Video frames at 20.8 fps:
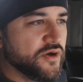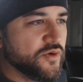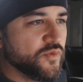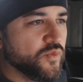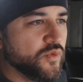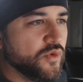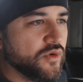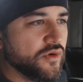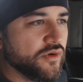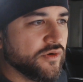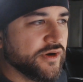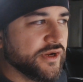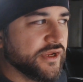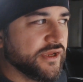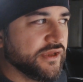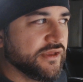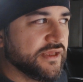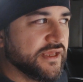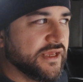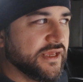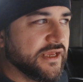
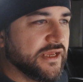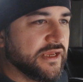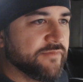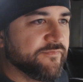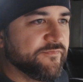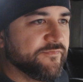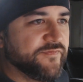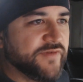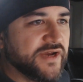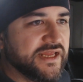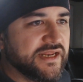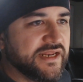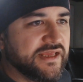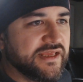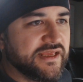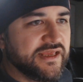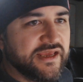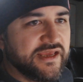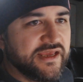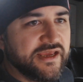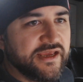warring game,
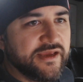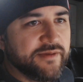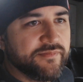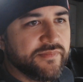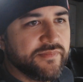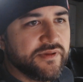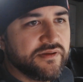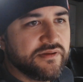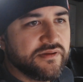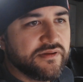fighting game.